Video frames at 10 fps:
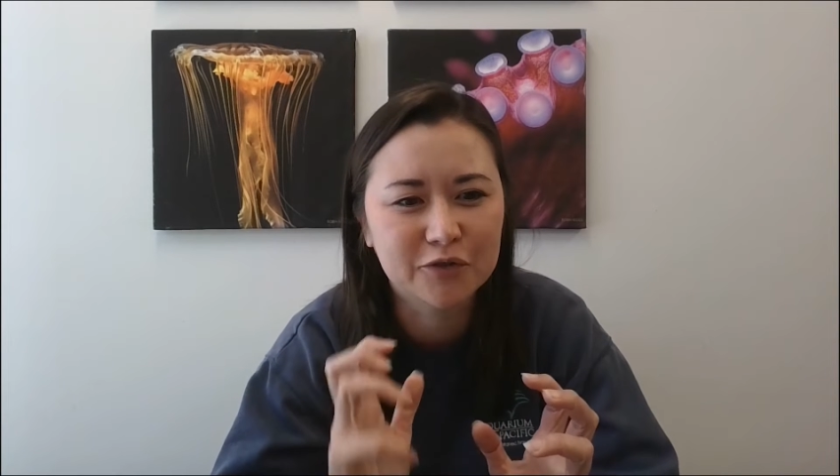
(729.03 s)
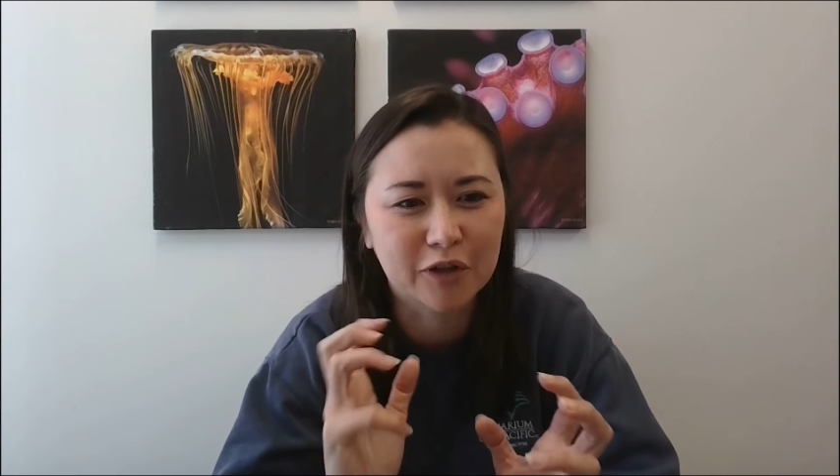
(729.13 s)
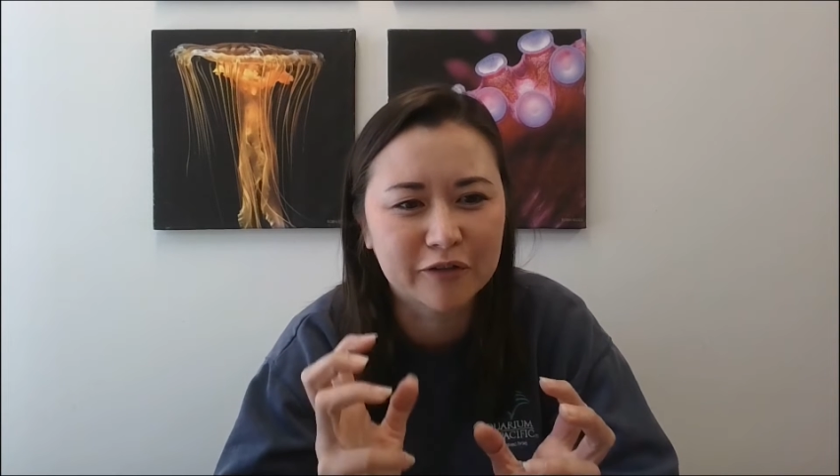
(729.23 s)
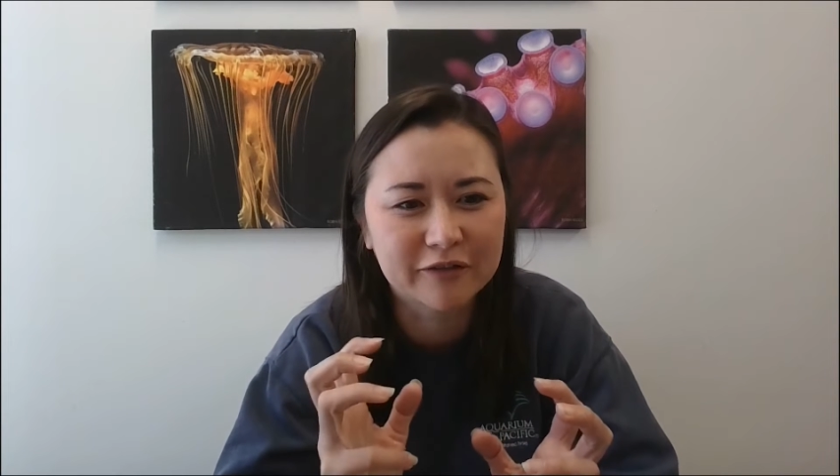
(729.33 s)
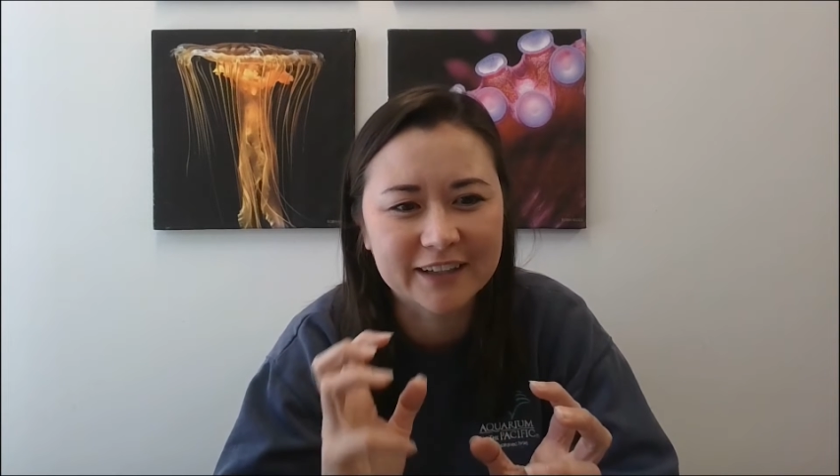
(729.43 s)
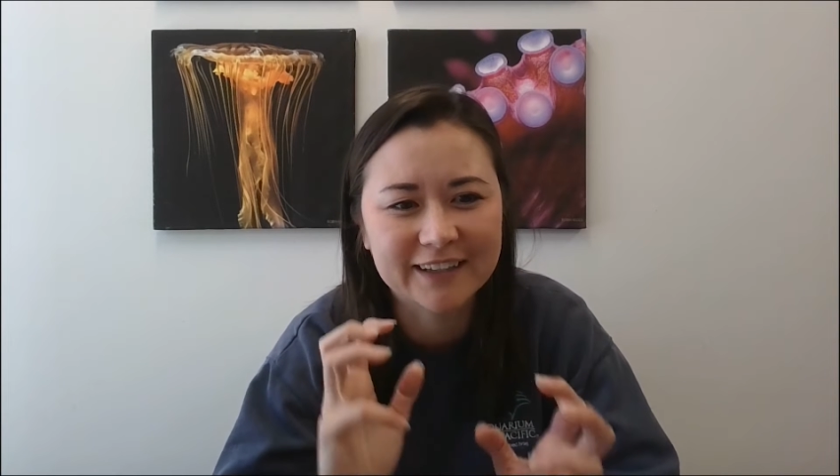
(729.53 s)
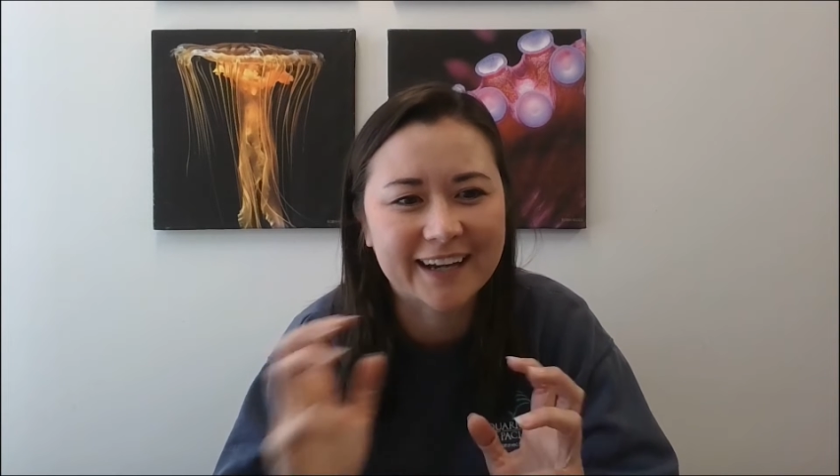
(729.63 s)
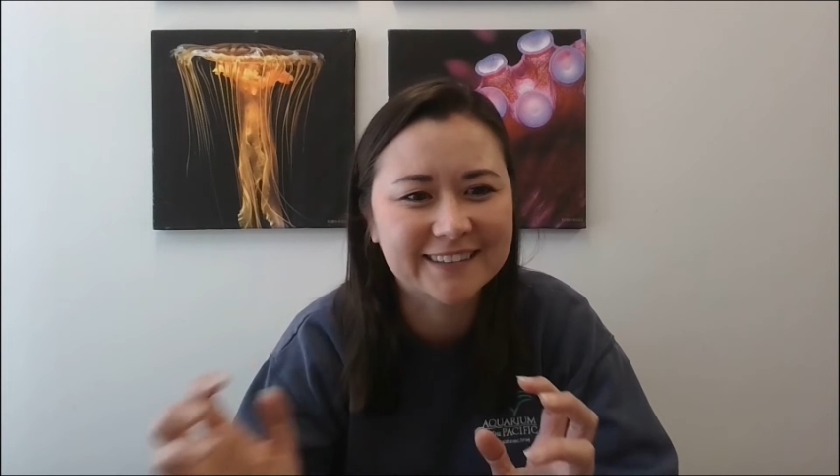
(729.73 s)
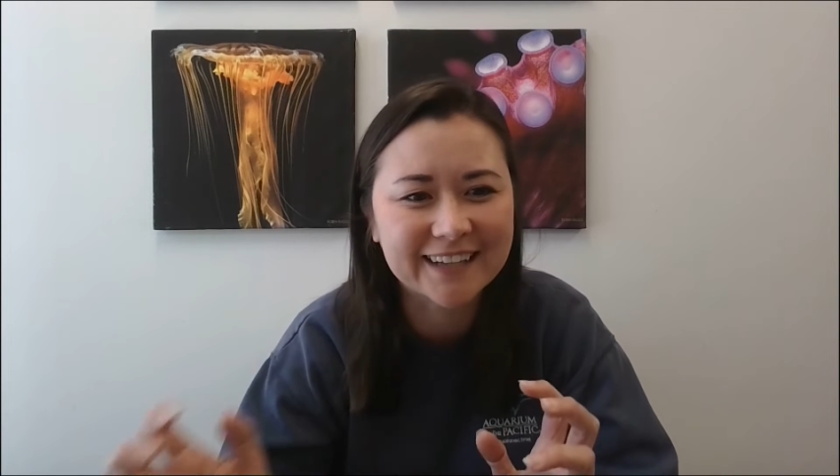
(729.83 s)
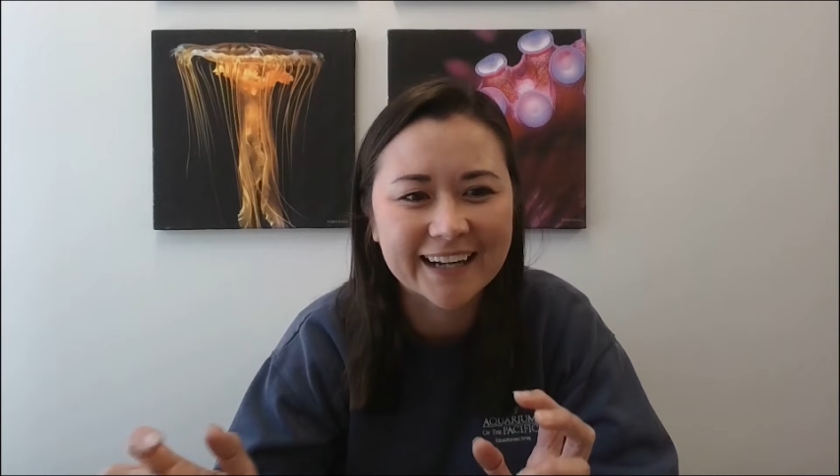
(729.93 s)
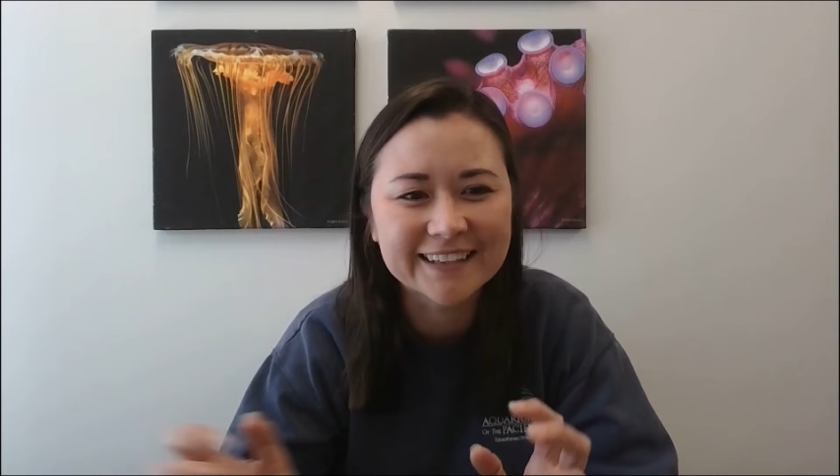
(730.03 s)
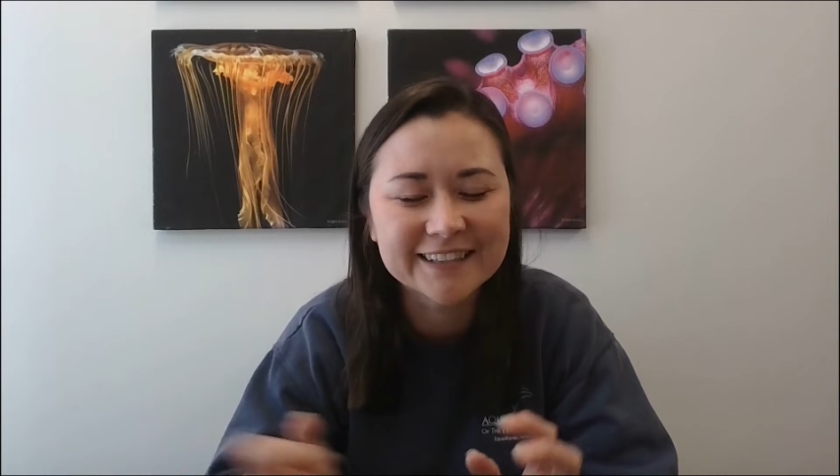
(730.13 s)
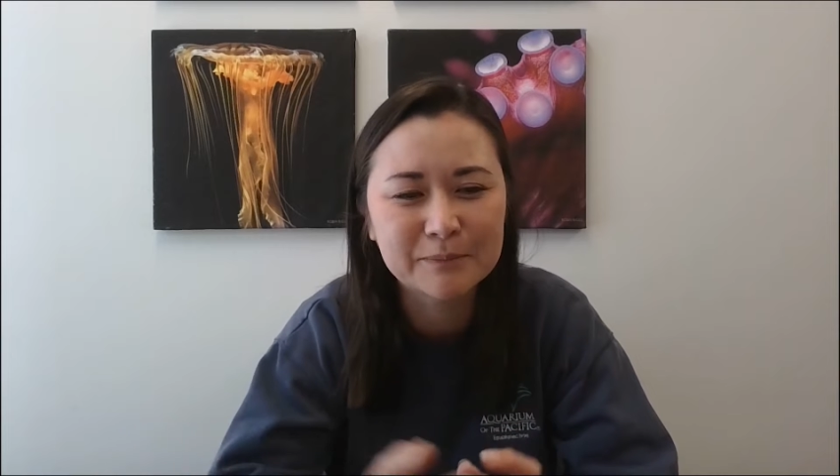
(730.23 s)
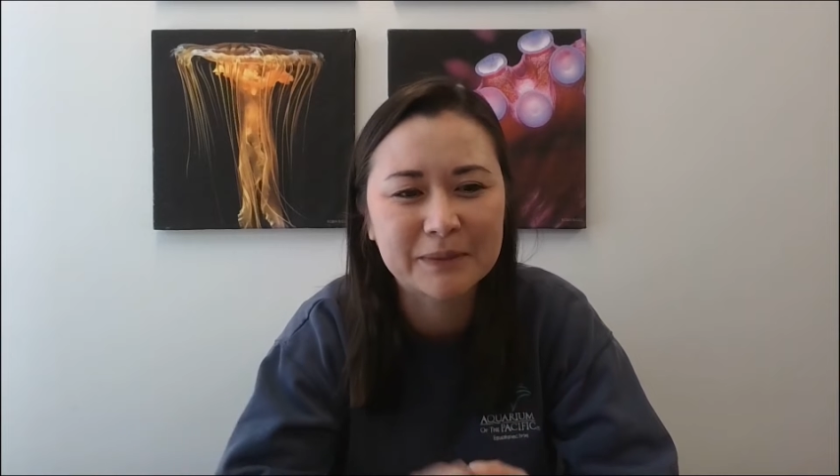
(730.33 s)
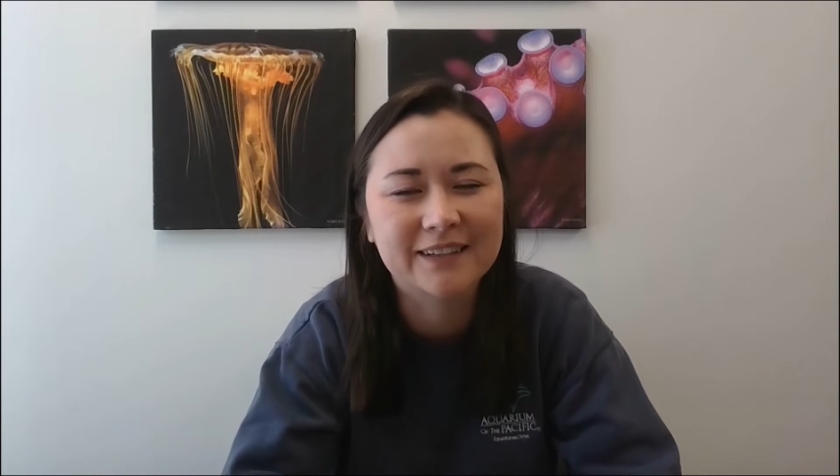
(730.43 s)
trophic
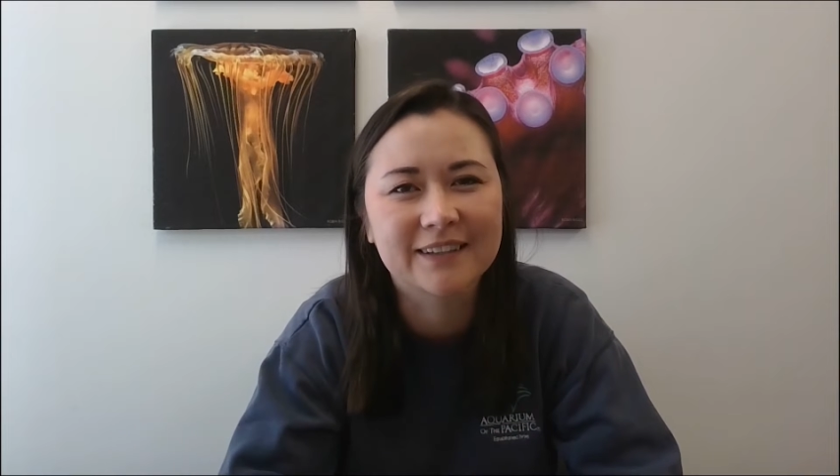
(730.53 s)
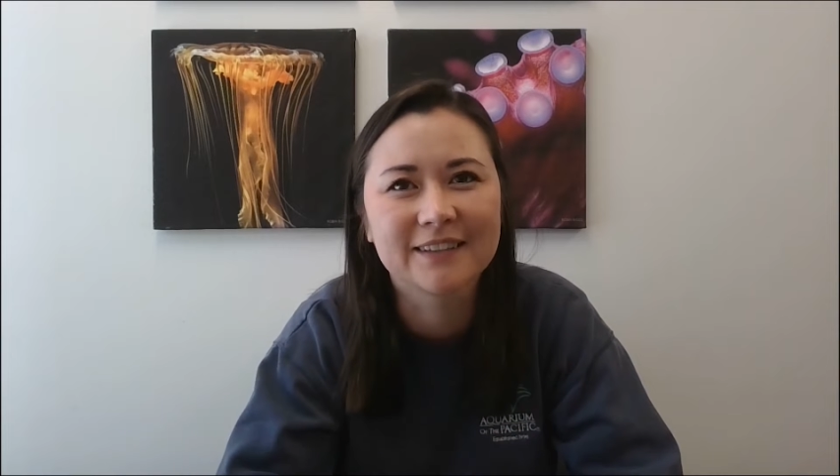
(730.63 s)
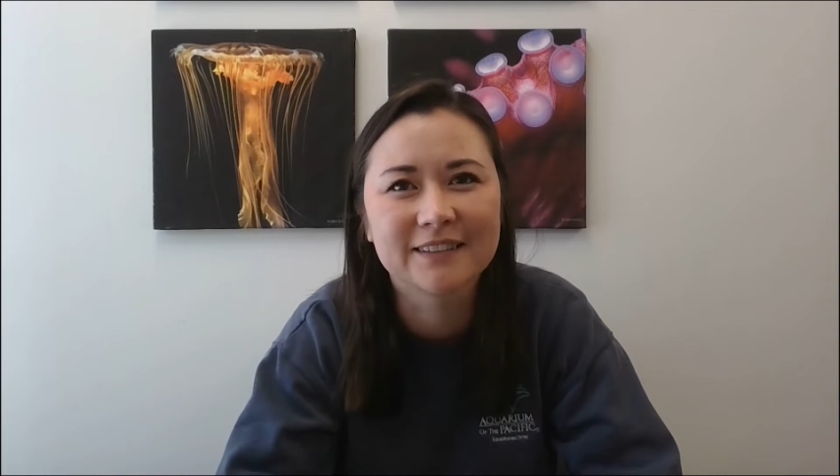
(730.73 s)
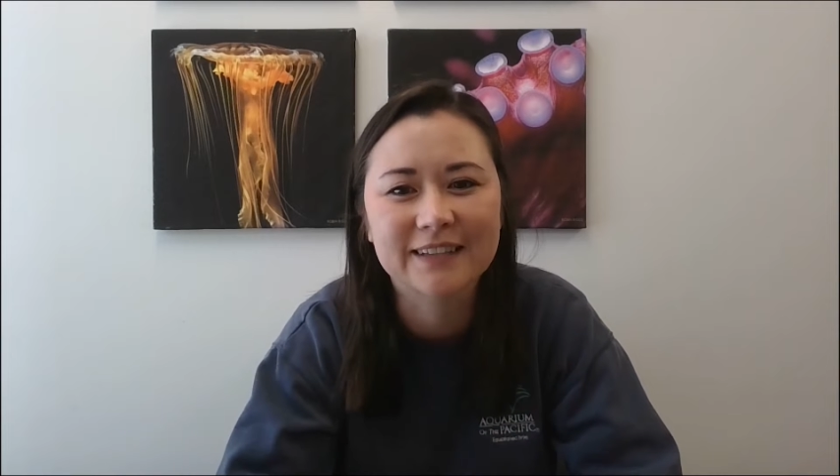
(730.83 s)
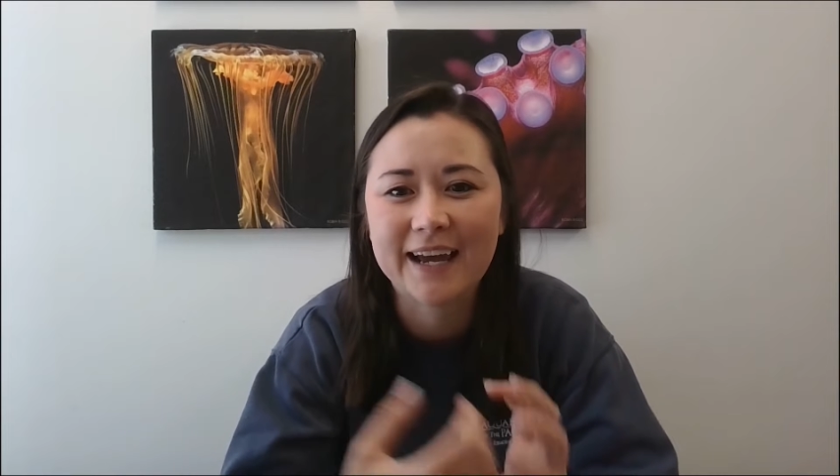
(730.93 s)
cascades because